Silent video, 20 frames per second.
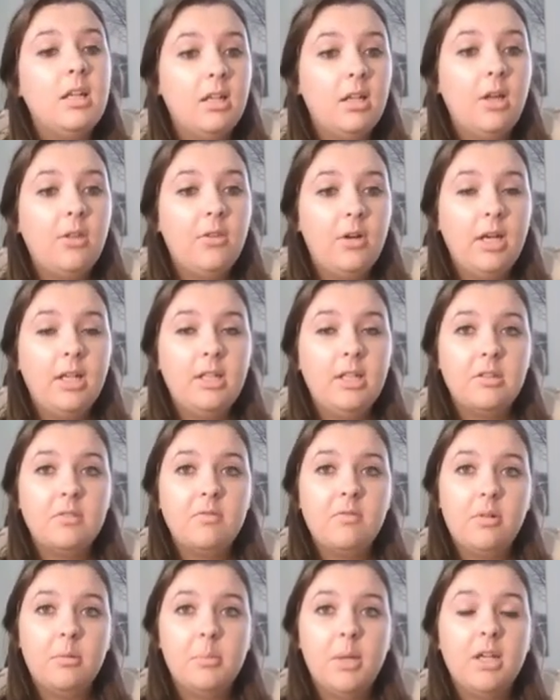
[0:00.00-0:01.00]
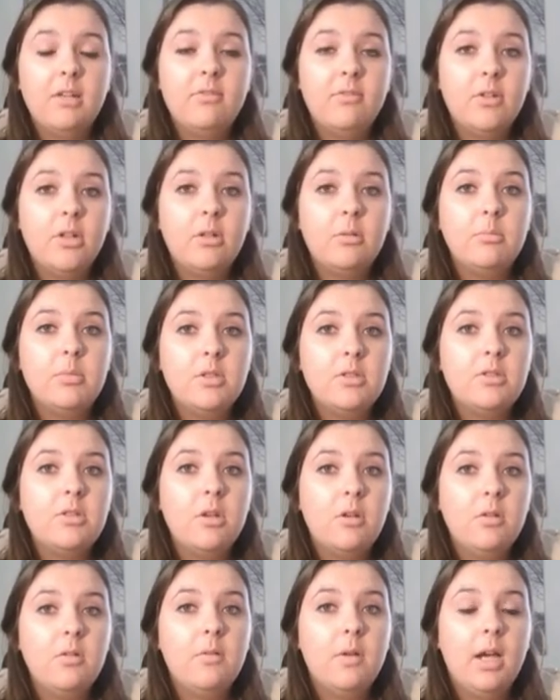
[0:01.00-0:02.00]
get another agent from my firm
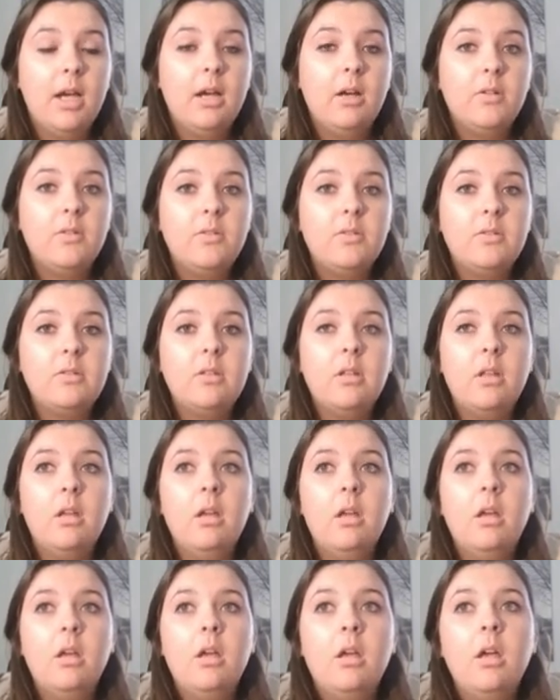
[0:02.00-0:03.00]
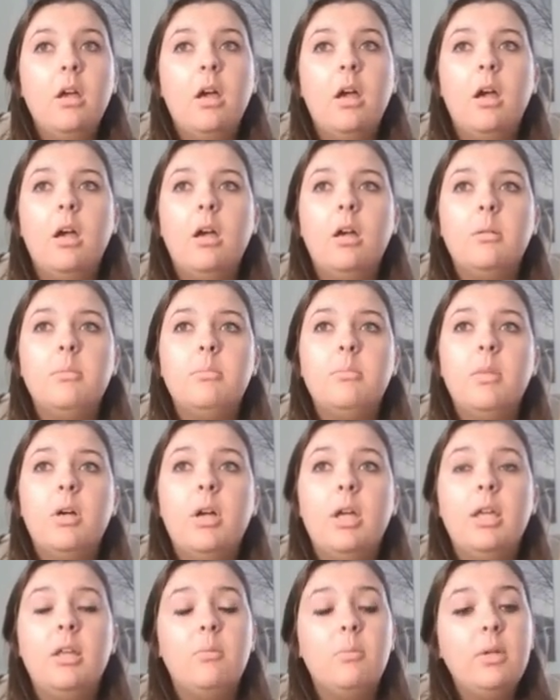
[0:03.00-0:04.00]
to show you a house.
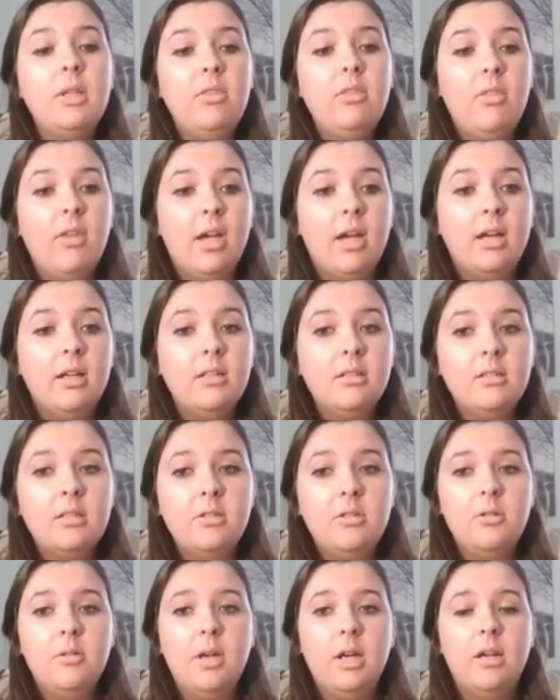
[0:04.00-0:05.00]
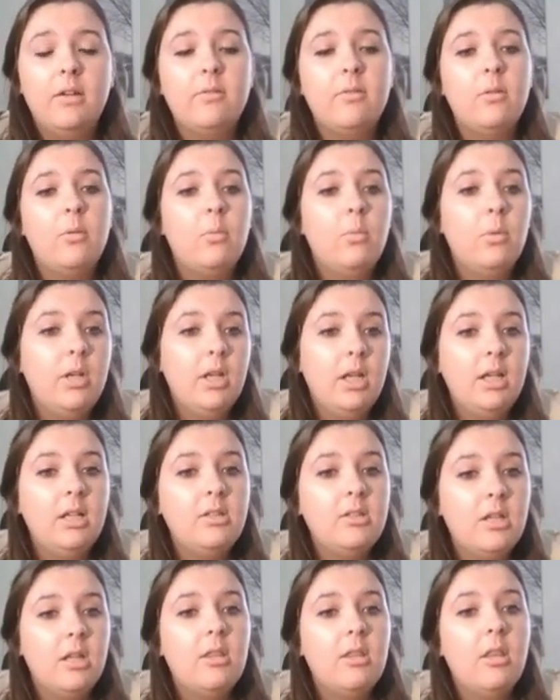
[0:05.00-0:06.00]
And with that, you have
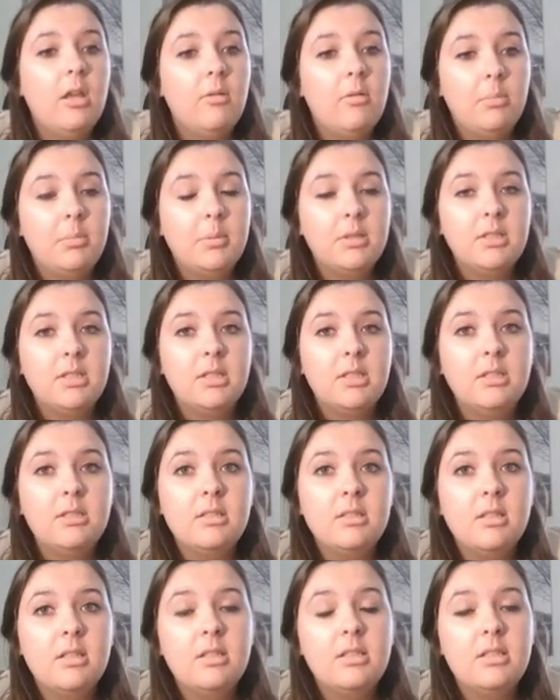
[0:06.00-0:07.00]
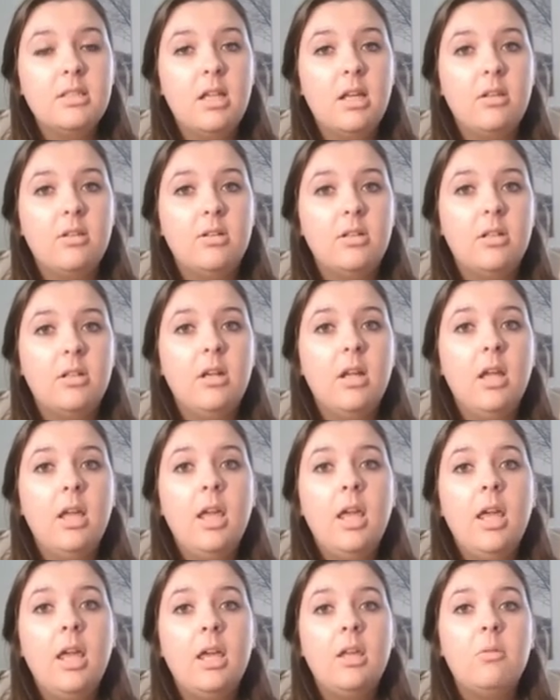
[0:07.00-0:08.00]
one agent that represents the
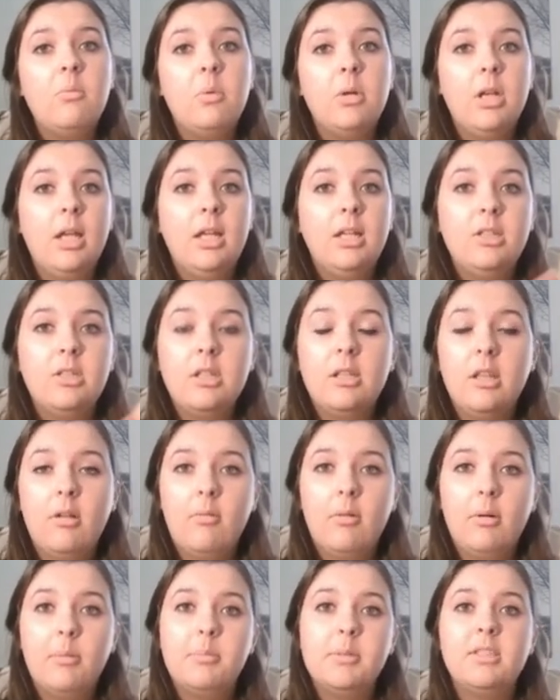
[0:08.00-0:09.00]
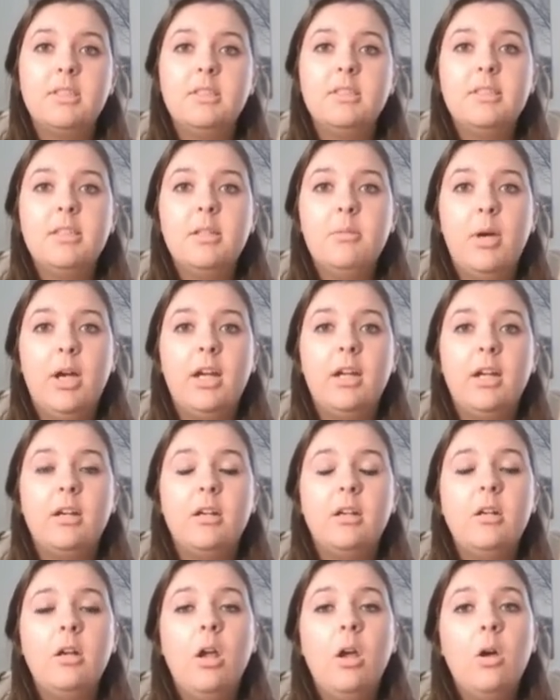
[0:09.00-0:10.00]
seller and one agent that represents the
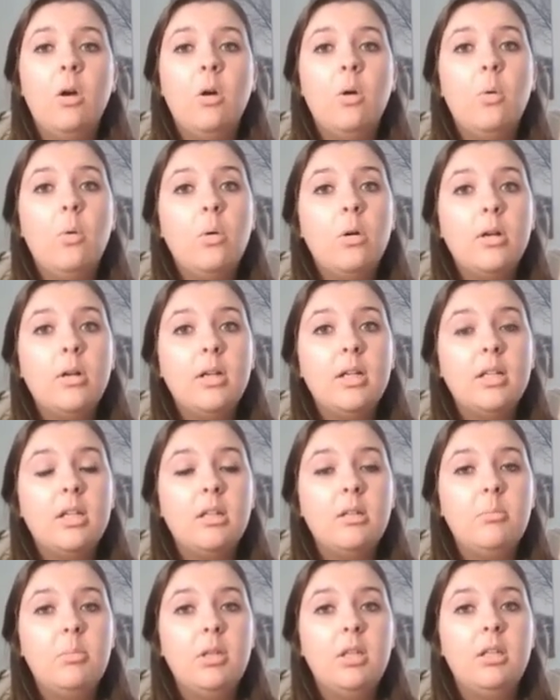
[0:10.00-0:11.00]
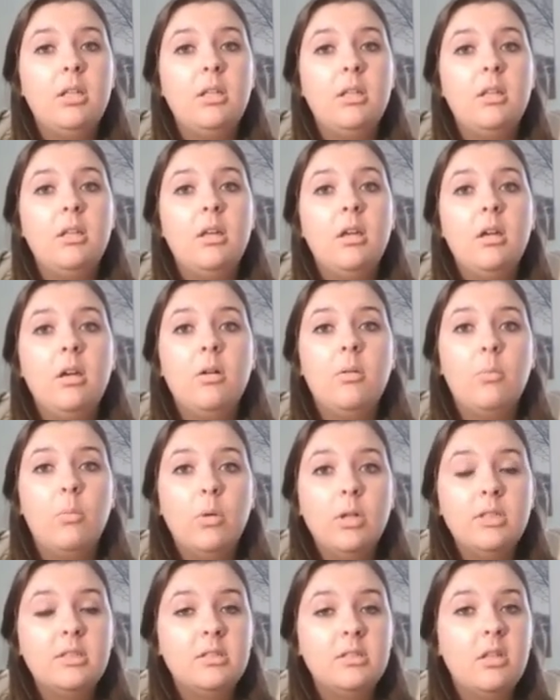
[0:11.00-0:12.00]
buyer, or it could be
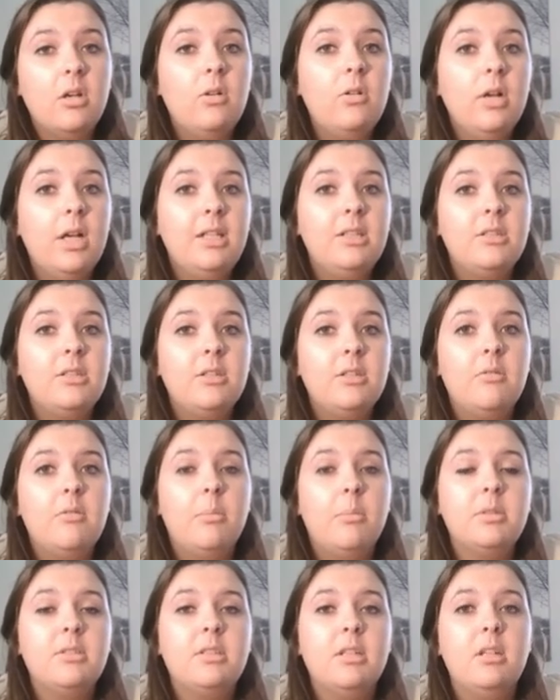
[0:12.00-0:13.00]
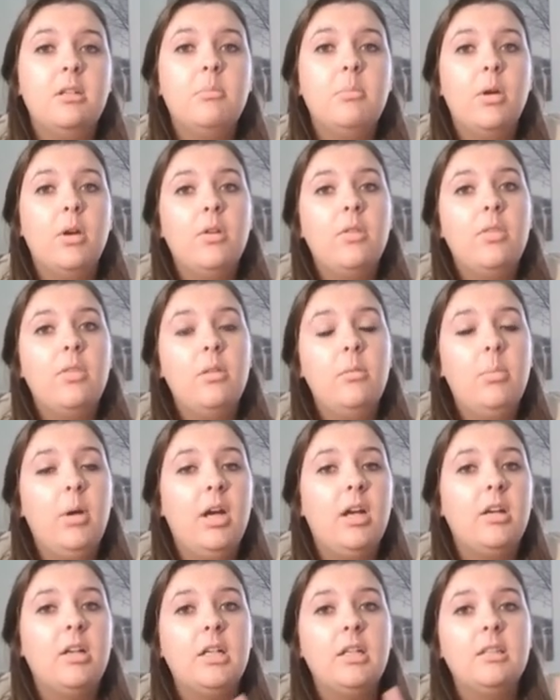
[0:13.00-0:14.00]
one sole agent representing both
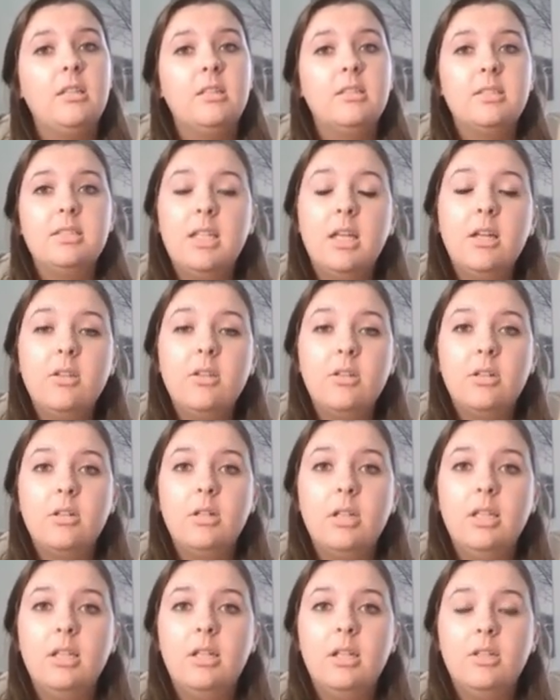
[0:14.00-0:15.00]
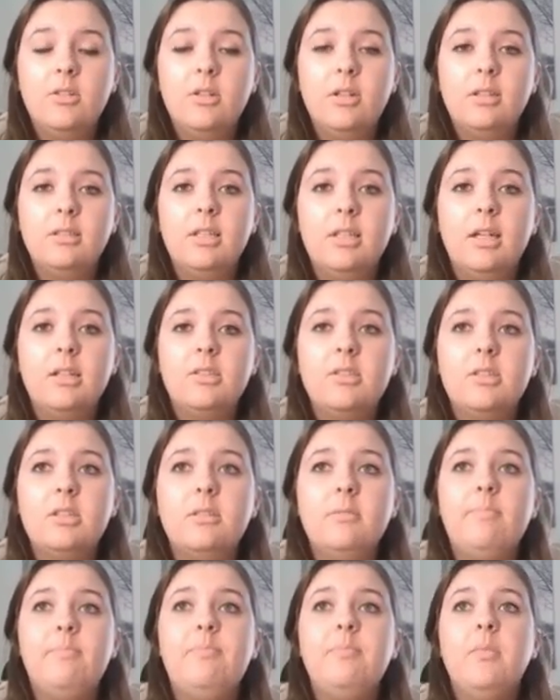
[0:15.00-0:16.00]
the buyer and the seller in a
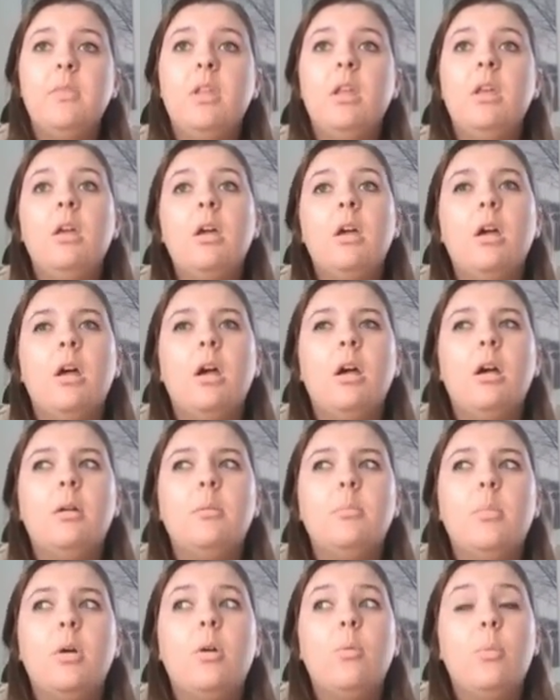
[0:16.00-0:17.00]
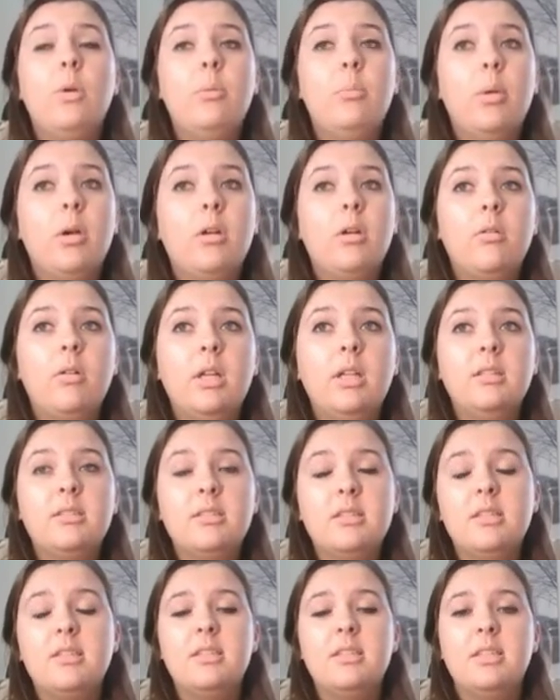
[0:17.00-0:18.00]
transaction.
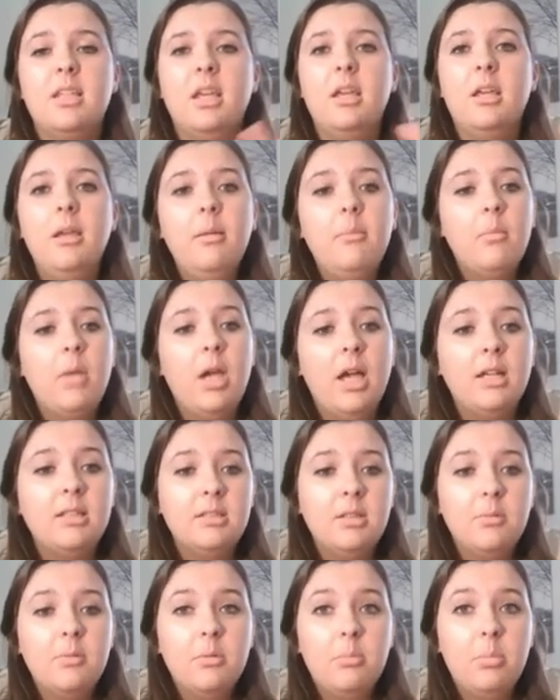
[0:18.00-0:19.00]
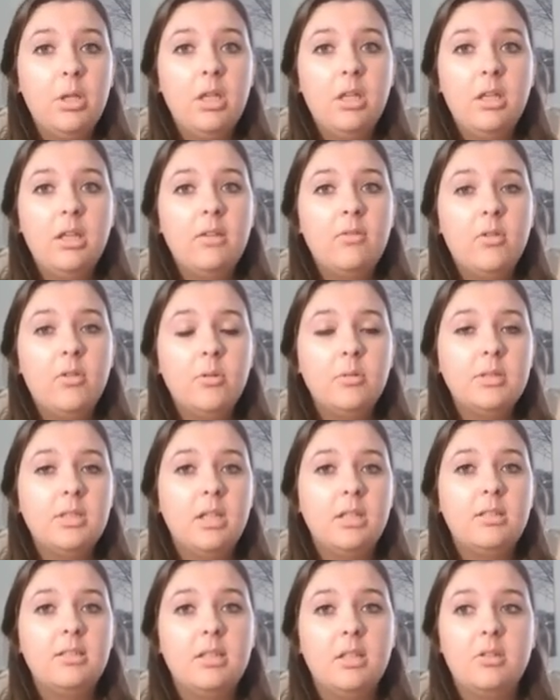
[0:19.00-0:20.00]
It's the same as it would be if
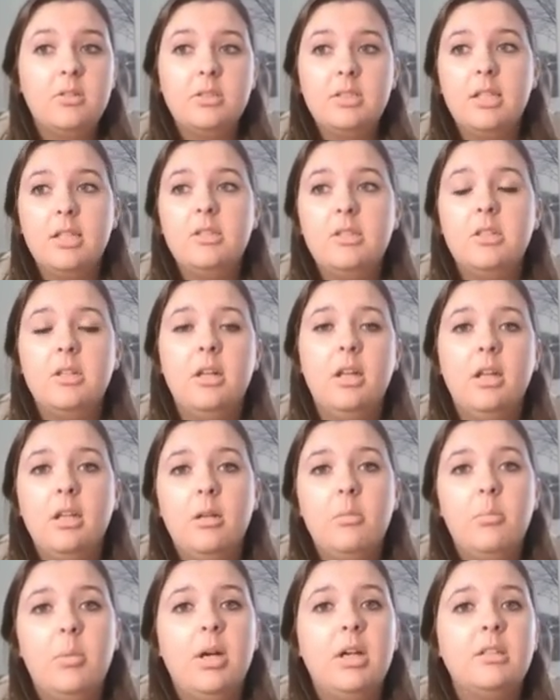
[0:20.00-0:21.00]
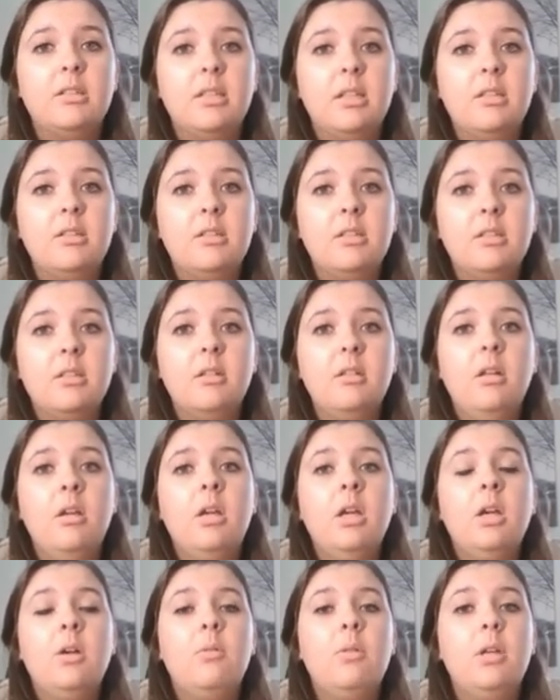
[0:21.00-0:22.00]
it was a seller's agent and a buyer's
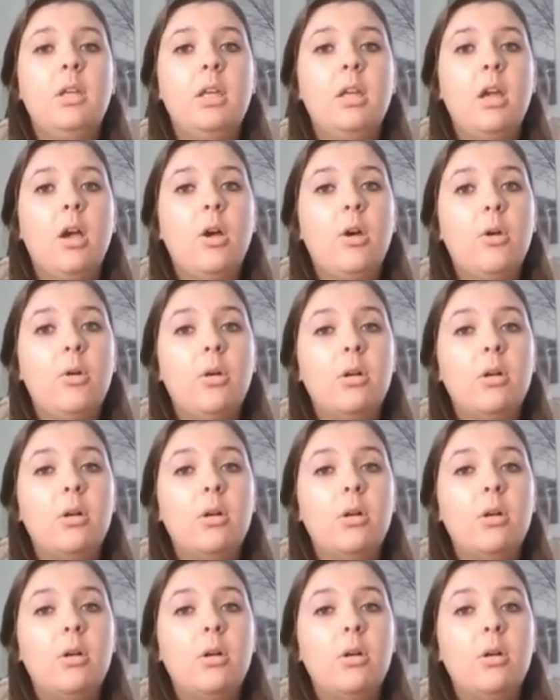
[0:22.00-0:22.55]
agent. We